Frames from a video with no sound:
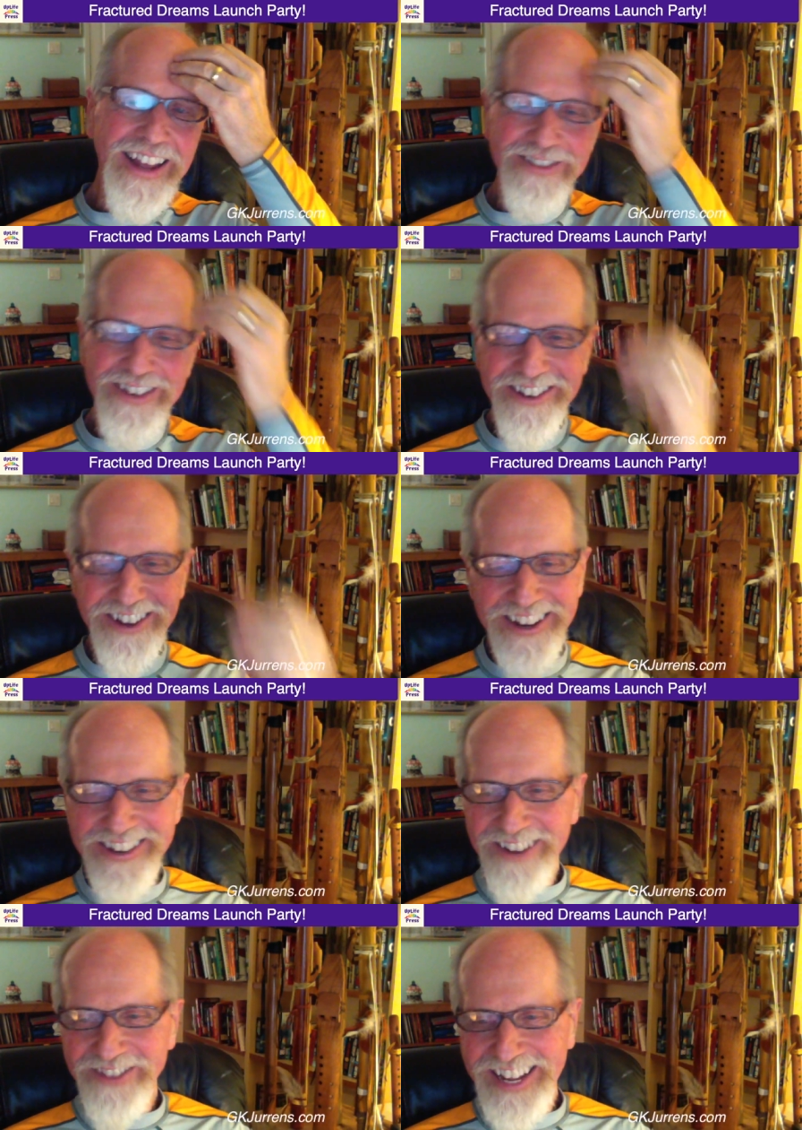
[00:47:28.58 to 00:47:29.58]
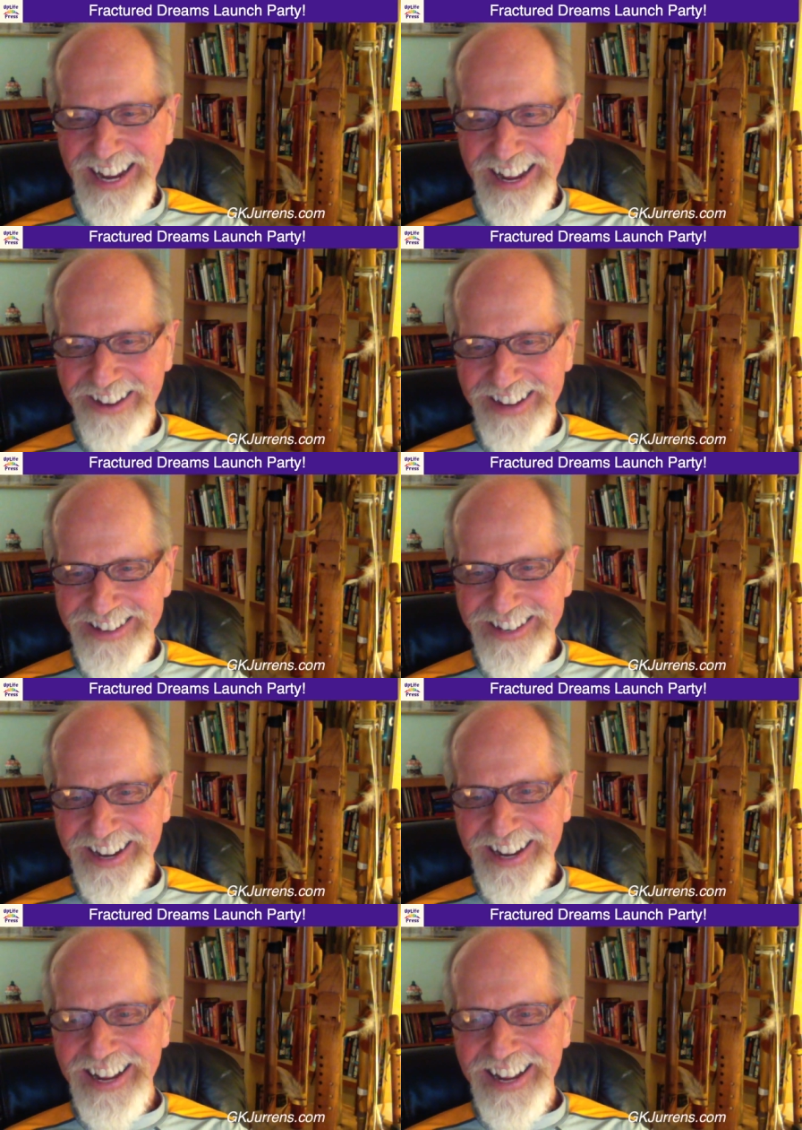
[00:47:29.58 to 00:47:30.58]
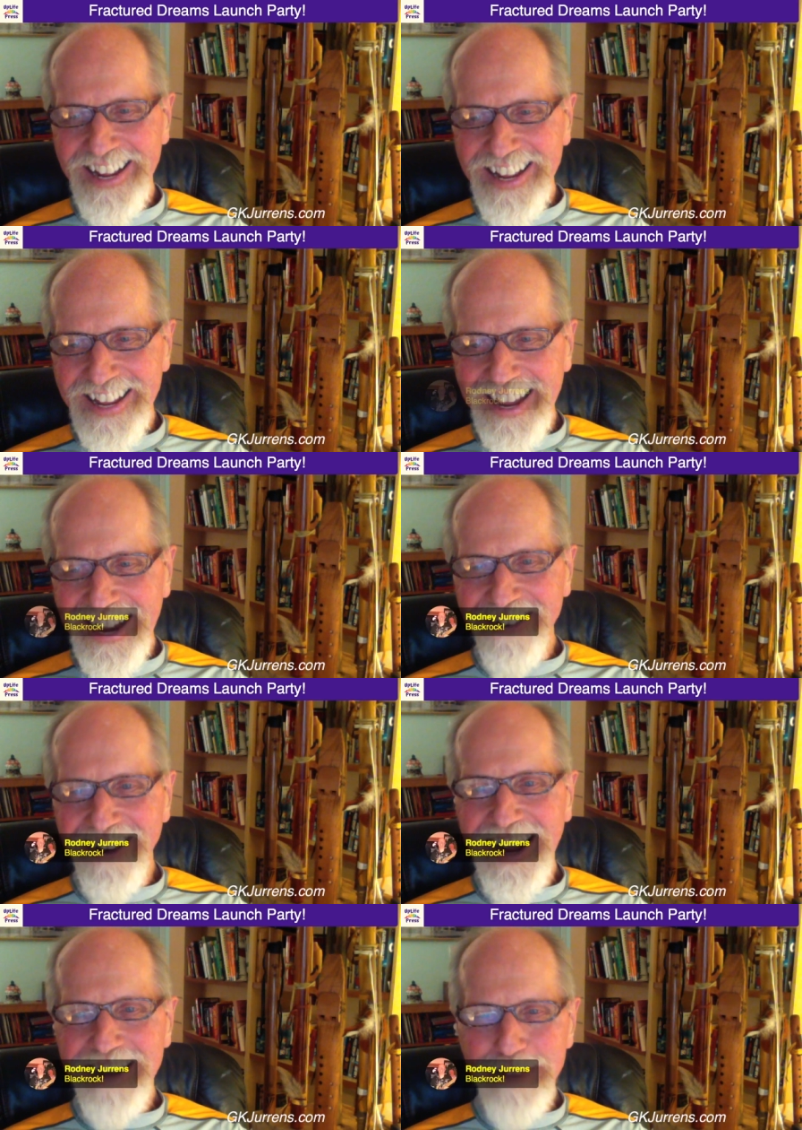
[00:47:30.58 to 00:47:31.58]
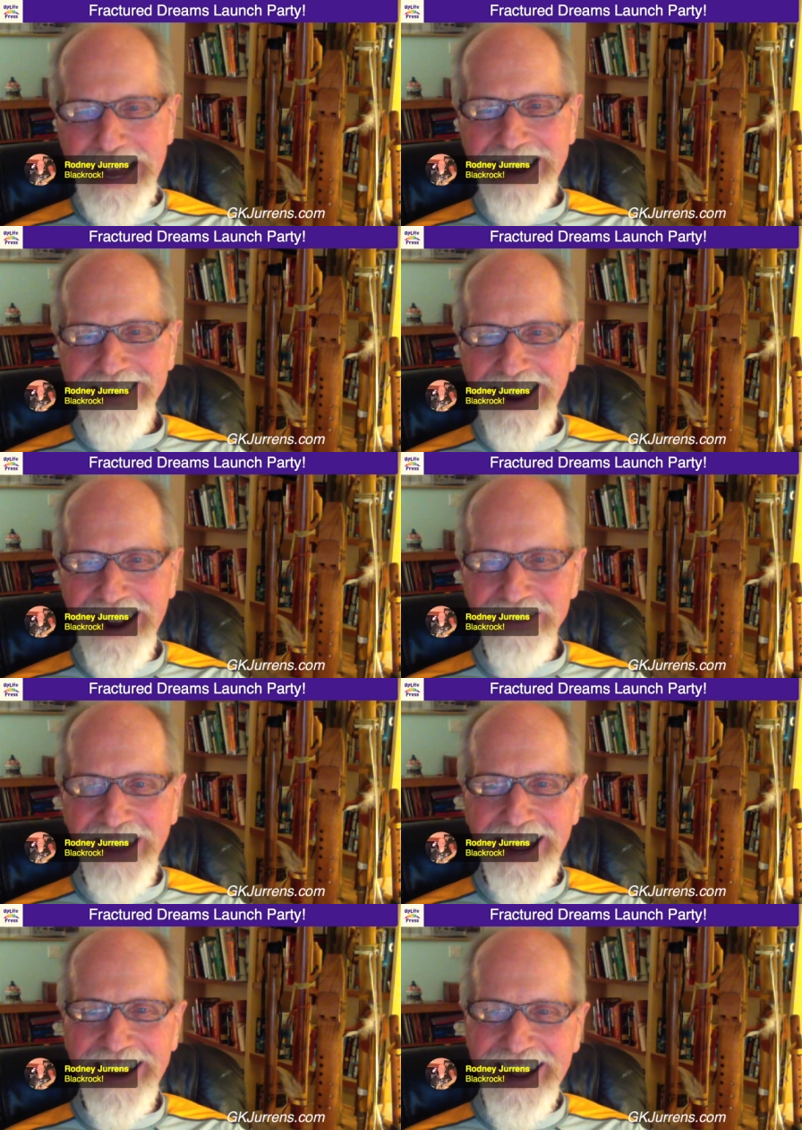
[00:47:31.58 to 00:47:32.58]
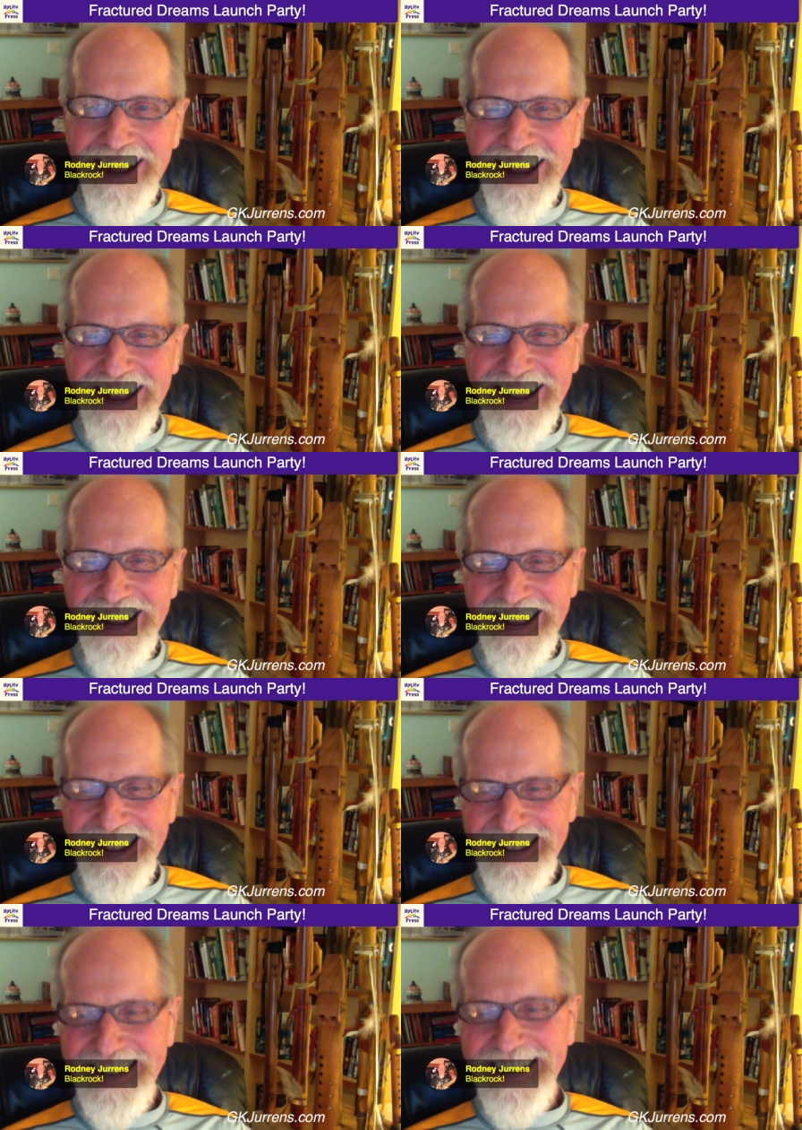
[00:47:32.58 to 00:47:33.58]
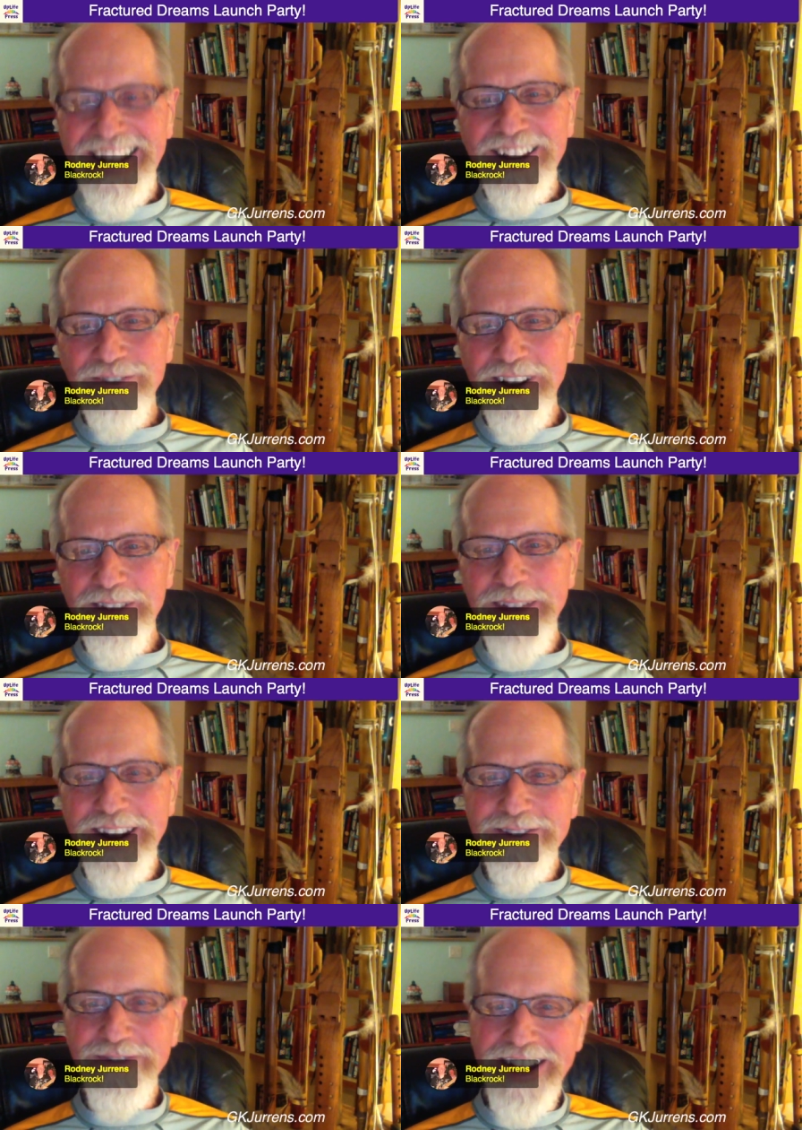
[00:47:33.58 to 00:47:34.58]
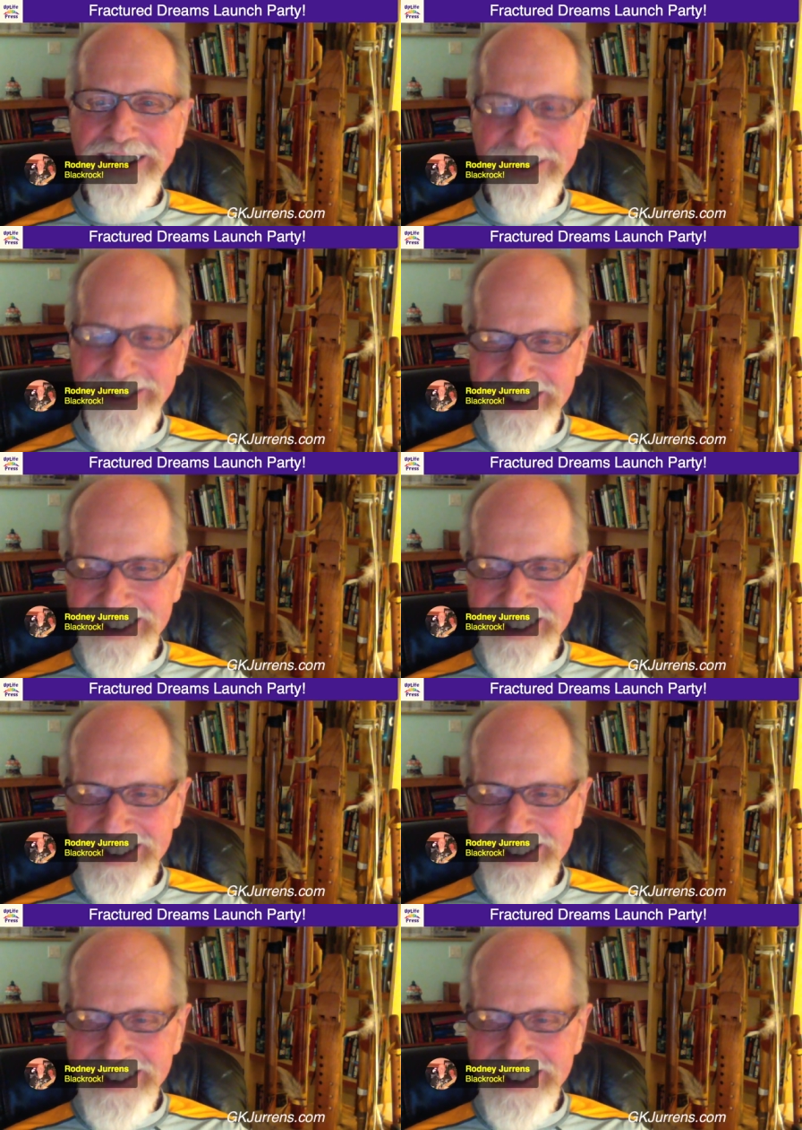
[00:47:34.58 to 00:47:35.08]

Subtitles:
I'm just looking at some of the comments. Yeah, Rod, Black Rock, man. One of the major venues